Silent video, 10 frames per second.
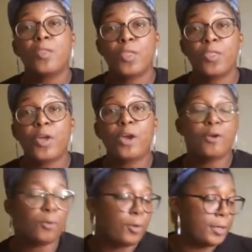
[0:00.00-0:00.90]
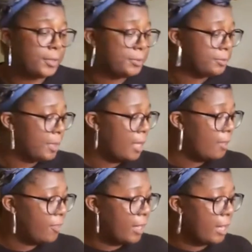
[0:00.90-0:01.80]
The third order
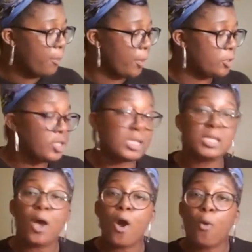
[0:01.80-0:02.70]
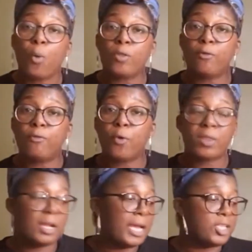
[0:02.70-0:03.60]
that I purchased were the four
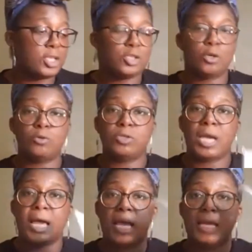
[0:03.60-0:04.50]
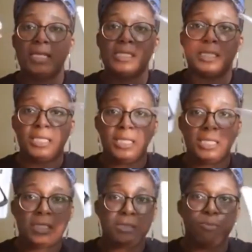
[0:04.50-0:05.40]
that I just showed you guys,
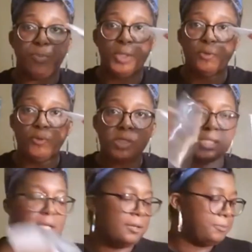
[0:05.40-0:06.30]
these buttes.